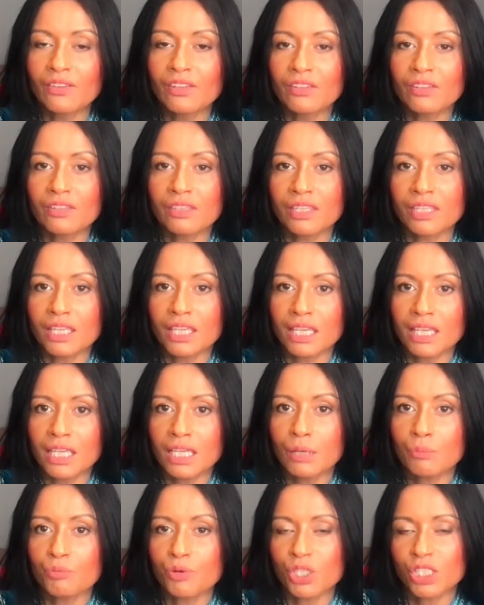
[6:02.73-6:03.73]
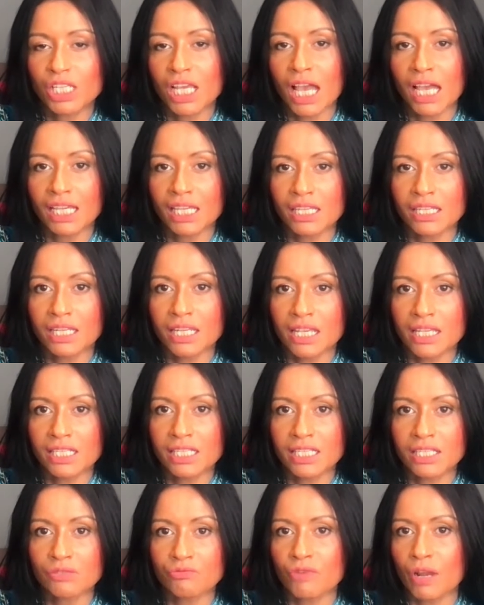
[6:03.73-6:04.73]
the
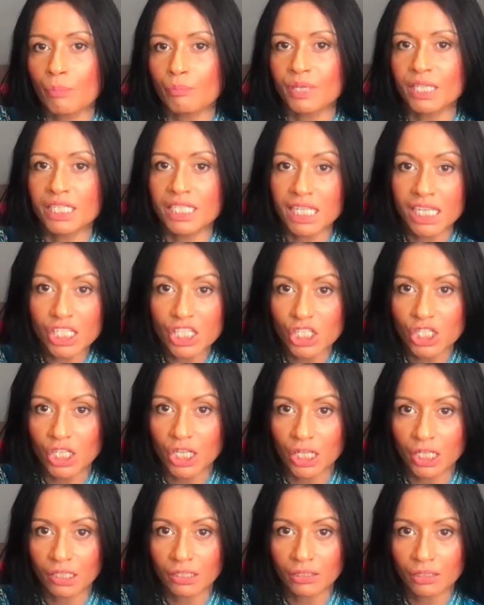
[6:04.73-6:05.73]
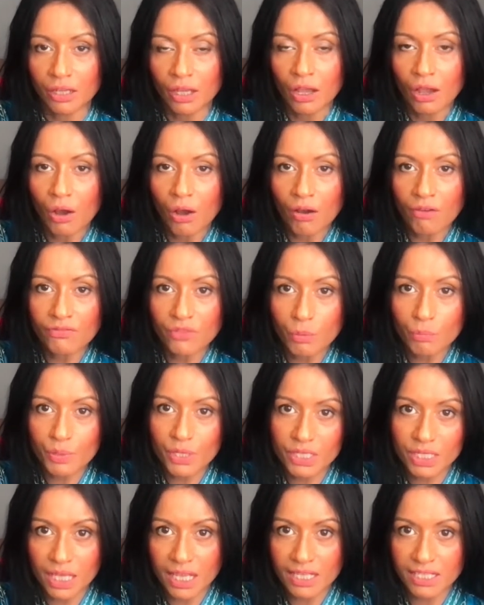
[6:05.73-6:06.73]
protagonist's repetition of the
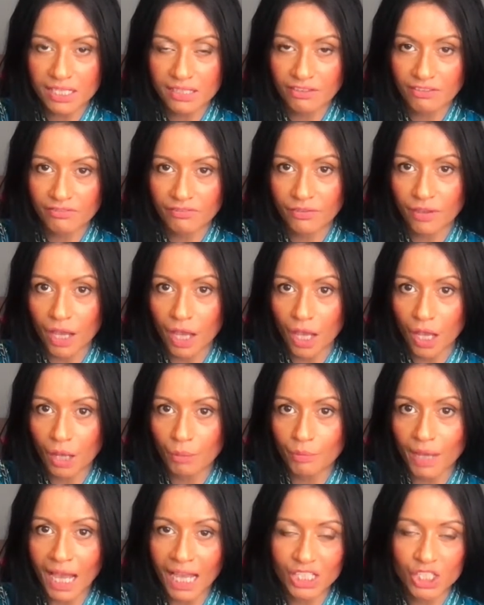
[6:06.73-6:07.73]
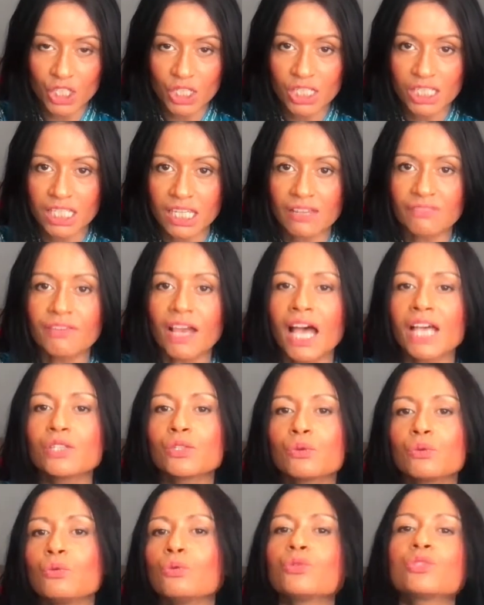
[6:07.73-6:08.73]
possessive adjective and
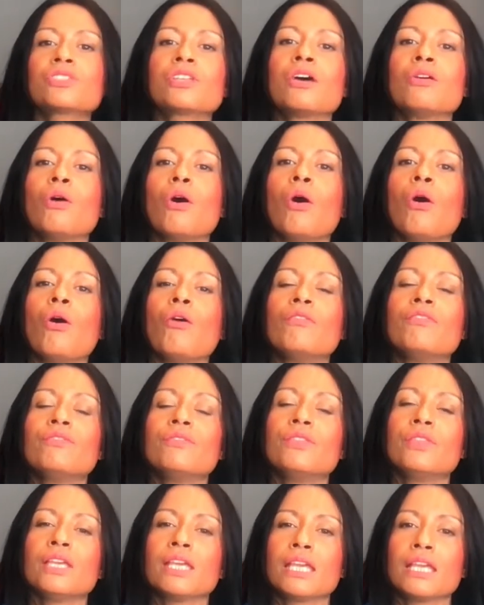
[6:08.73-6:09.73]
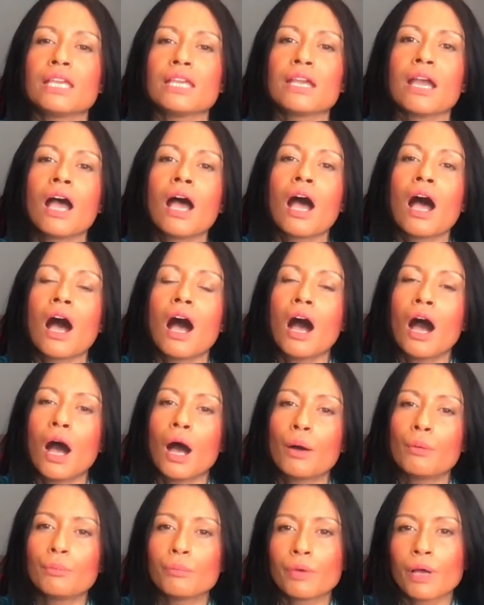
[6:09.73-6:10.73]
also of the
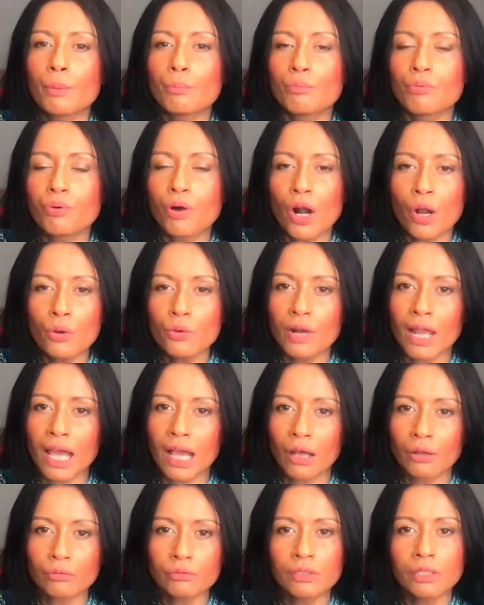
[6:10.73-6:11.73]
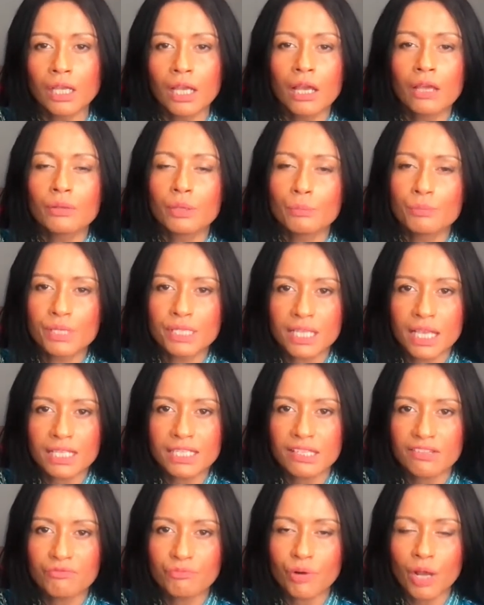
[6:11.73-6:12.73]
pronoun, the
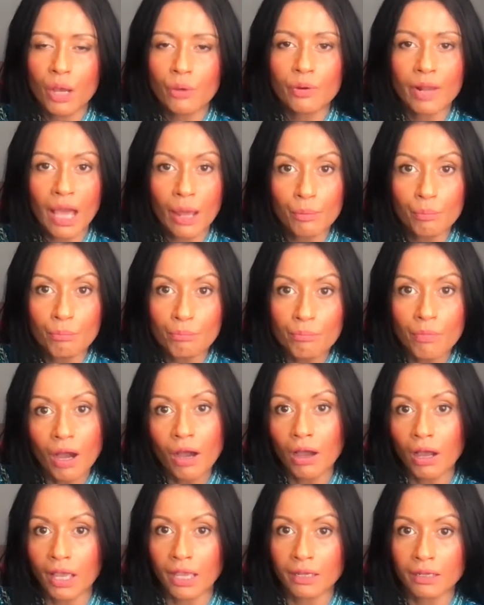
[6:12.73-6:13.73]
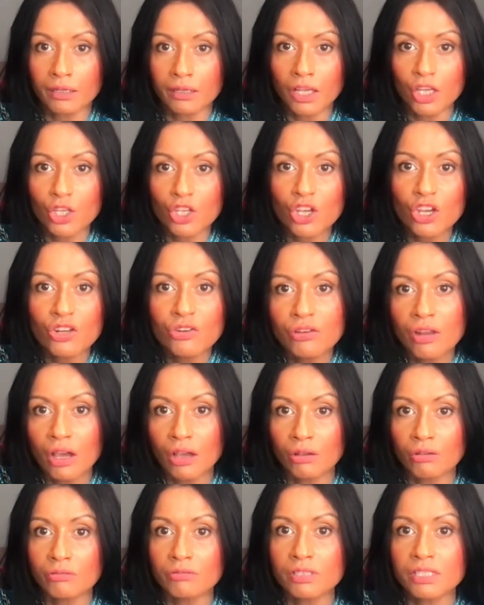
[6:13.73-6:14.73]
possessive pronoun mine,
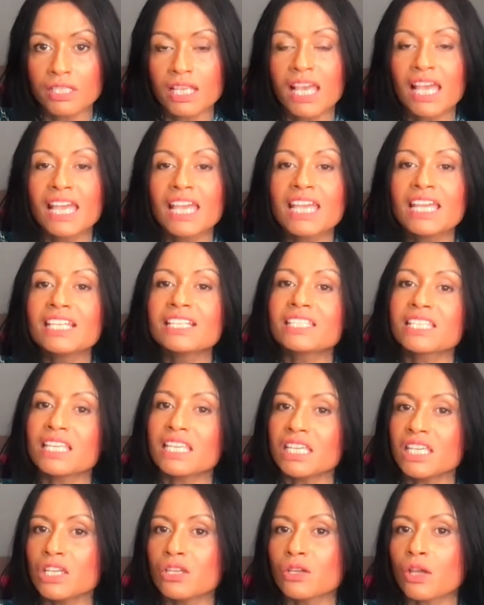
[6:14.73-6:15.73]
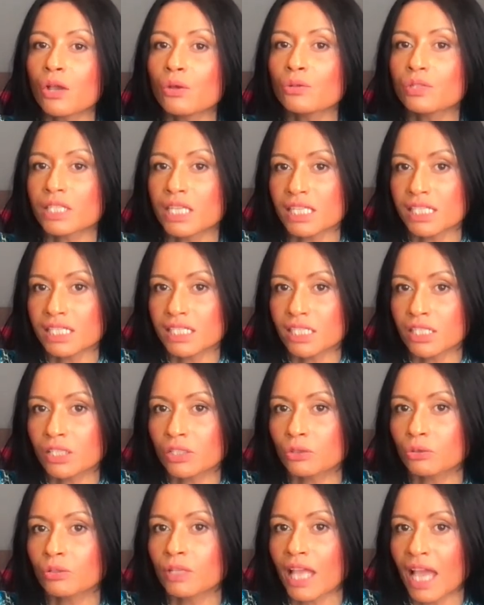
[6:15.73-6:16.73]
connotes his
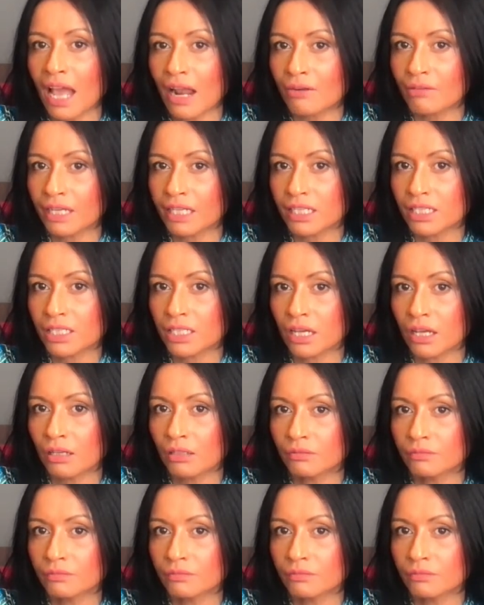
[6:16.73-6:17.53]
egotistical character.